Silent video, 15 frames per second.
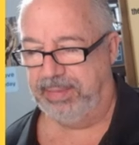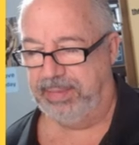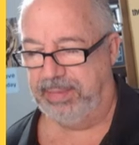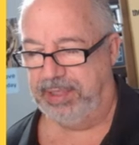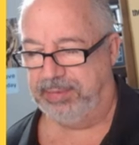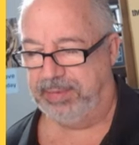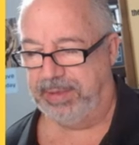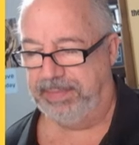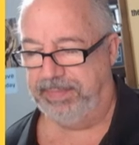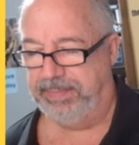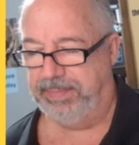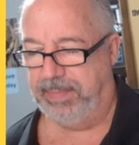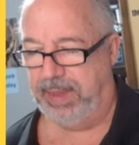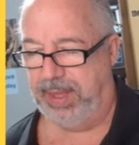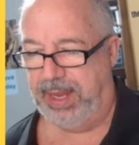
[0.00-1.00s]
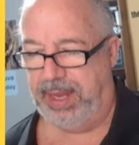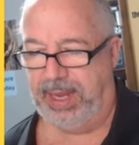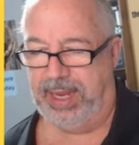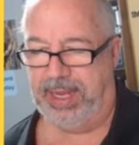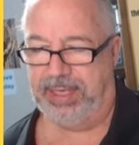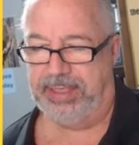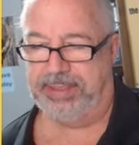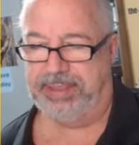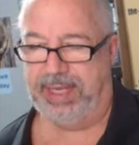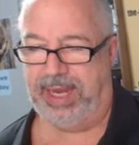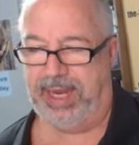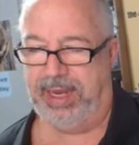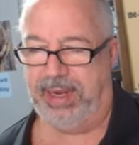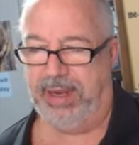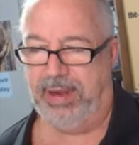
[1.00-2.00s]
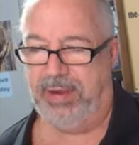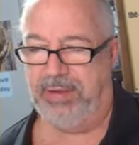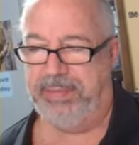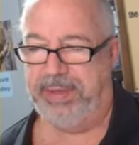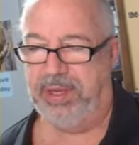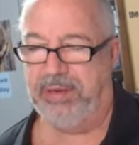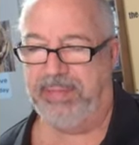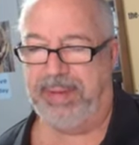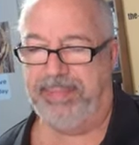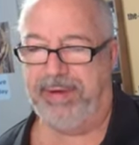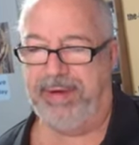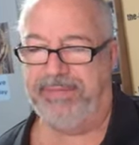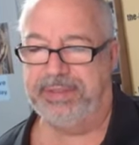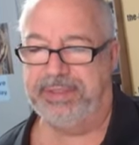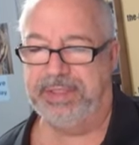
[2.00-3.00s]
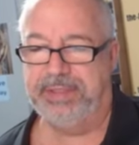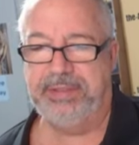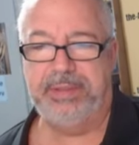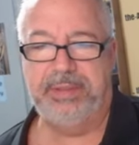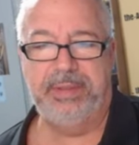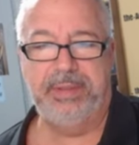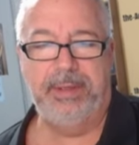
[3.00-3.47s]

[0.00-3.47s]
this one. And say, oh, let me go to my preferences.